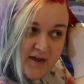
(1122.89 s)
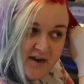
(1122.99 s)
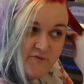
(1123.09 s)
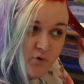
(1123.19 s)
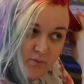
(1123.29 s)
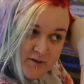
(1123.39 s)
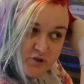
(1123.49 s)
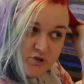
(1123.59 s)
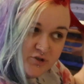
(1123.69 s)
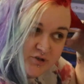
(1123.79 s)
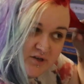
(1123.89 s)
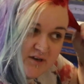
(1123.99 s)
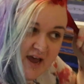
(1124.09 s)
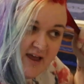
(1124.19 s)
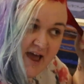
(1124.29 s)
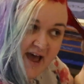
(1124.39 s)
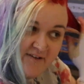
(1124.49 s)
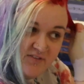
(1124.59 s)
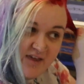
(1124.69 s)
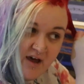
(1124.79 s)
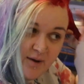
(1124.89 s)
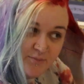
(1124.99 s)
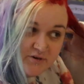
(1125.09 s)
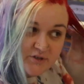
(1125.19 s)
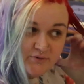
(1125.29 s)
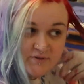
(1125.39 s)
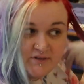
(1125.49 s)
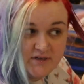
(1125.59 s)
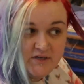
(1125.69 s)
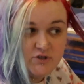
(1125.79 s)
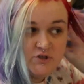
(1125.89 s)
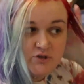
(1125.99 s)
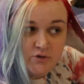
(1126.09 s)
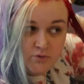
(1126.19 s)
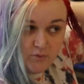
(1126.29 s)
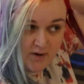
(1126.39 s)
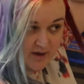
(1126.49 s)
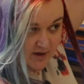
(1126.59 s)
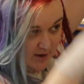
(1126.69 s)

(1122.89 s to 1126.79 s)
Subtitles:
and everyone should have the opportunity to